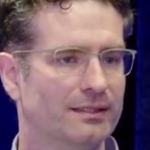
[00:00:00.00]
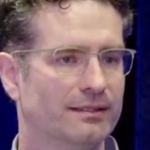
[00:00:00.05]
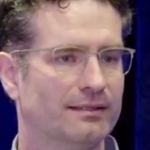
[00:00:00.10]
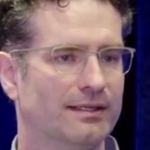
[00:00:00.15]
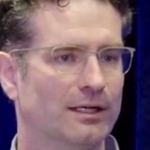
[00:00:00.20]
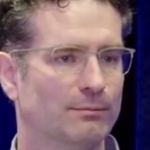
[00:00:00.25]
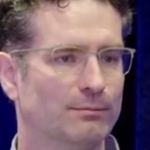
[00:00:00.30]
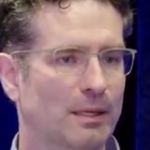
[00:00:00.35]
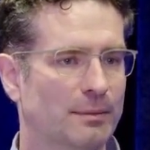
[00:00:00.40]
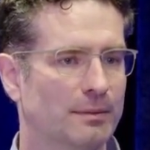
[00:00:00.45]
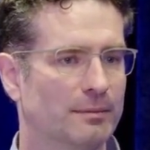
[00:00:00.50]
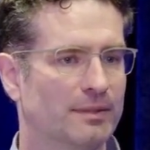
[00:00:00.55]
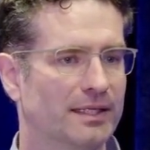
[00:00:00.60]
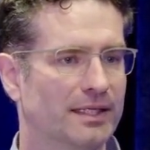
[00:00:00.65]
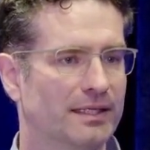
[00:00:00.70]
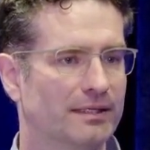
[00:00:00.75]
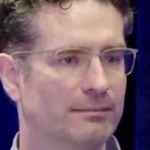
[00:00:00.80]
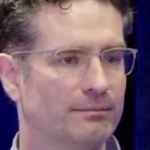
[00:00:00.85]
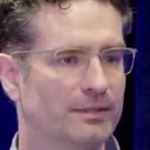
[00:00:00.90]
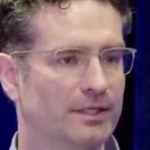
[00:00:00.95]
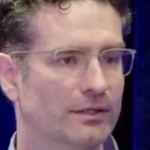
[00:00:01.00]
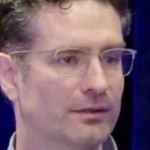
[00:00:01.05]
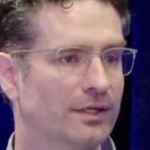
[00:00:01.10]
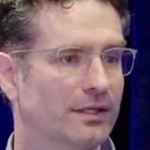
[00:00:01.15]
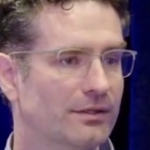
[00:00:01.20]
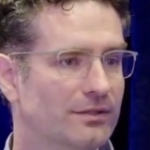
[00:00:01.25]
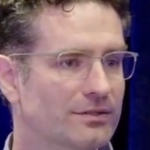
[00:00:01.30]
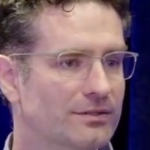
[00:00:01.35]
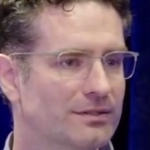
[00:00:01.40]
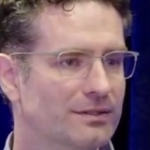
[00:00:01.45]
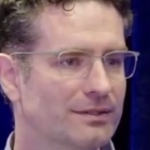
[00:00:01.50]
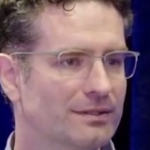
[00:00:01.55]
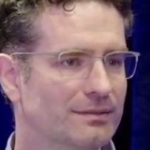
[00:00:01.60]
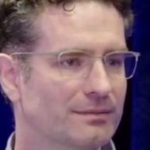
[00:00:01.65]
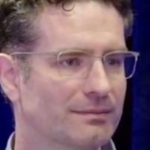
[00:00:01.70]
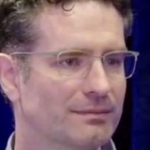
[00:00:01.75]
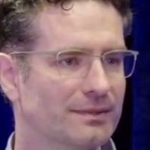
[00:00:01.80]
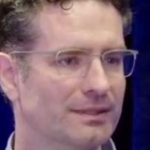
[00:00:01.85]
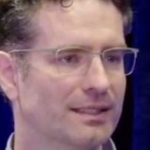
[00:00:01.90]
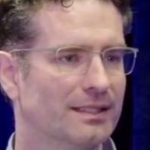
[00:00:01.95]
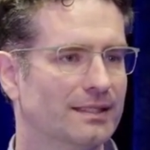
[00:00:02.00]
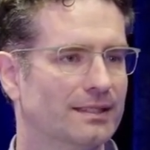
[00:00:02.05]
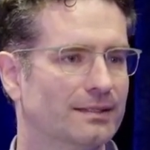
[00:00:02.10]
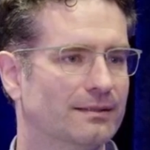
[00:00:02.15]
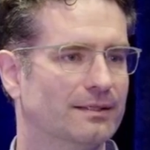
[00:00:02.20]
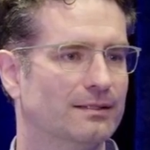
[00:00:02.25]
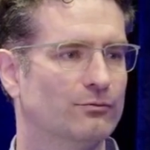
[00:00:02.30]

Now, probably there is, uh,